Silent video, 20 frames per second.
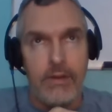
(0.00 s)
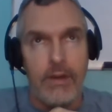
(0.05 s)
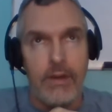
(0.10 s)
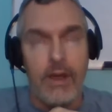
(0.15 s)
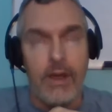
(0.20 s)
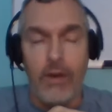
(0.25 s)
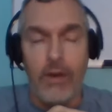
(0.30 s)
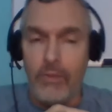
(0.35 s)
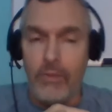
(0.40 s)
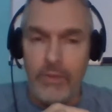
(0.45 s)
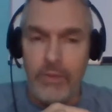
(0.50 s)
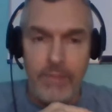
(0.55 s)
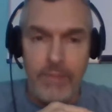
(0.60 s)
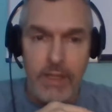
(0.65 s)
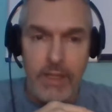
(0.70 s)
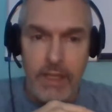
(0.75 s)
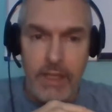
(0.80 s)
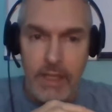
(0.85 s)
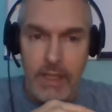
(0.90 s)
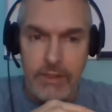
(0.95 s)
I hope you've
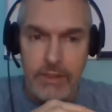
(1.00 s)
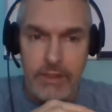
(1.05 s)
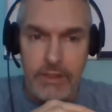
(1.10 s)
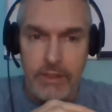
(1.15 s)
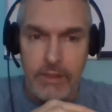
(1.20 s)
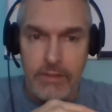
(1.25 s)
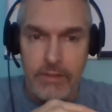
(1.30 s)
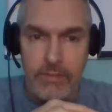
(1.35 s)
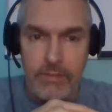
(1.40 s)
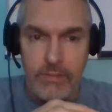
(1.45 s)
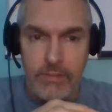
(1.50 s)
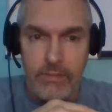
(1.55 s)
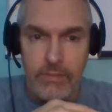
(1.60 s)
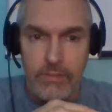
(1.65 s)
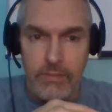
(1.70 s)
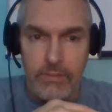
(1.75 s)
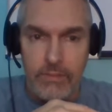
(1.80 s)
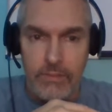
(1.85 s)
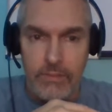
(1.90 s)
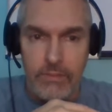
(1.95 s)
been catching
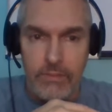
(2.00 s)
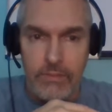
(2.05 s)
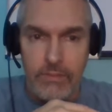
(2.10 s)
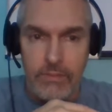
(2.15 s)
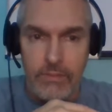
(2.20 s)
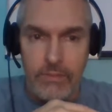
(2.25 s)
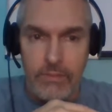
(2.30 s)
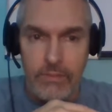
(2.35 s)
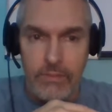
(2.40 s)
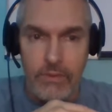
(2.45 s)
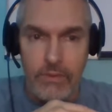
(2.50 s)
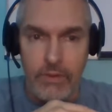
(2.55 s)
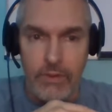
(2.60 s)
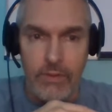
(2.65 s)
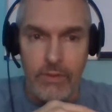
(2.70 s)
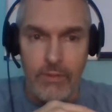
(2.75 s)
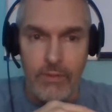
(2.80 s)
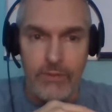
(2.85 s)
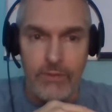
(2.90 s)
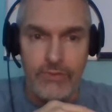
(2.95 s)

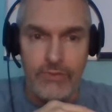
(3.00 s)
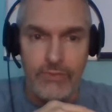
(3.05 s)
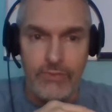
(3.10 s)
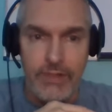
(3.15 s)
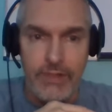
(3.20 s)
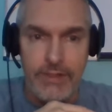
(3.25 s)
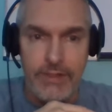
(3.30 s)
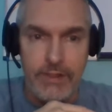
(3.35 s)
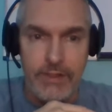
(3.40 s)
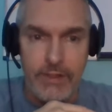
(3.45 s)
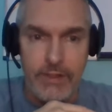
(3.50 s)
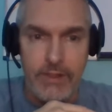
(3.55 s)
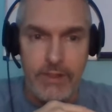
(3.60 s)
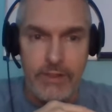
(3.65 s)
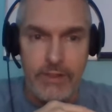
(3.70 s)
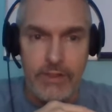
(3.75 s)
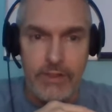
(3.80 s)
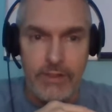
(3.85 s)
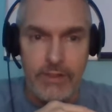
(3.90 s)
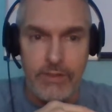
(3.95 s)
the most recent
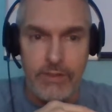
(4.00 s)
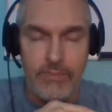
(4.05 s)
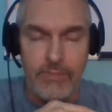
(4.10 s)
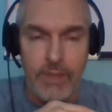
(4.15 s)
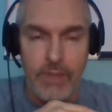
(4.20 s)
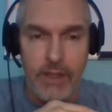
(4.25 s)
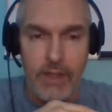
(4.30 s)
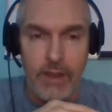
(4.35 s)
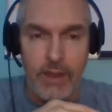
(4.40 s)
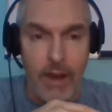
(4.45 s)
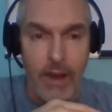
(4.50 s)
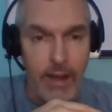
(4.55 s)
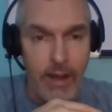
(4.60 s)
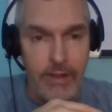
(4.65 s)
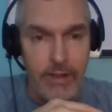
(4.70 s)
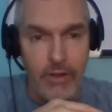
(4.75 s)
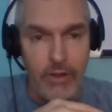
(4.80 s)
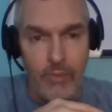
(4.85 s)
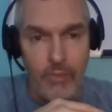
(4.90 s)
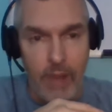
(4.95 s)
editions of my
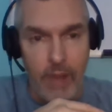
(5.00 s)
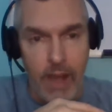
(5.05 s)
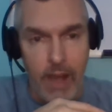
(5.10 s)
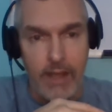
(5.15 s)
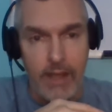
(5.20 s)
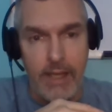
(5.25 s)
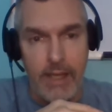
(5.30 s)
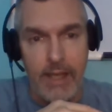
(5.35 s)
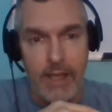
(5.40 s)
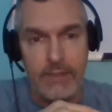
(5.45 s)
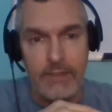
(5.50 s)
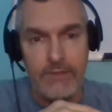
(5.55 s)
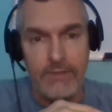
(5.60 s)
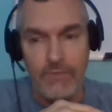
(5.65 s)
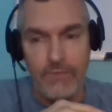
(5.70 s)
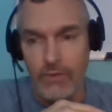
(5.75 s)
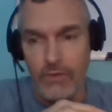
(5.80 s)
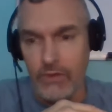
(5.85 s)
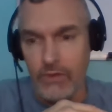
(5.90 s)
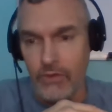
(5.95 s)
audio podcast
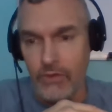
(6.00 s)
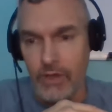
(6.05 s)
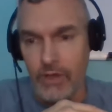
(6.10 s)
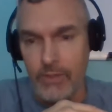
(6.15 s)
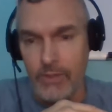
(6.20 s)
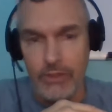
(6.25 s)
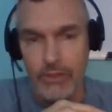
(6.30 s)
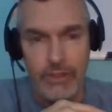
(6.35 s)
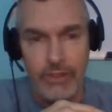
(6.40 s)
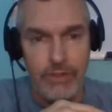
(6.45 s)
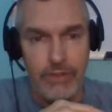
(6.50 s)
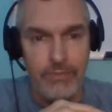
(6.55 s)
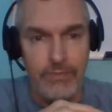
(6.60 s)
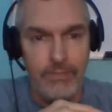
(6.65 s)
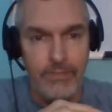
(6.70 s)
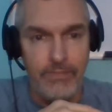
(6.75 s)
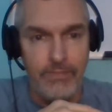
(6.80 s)
for the Grammar Shoot.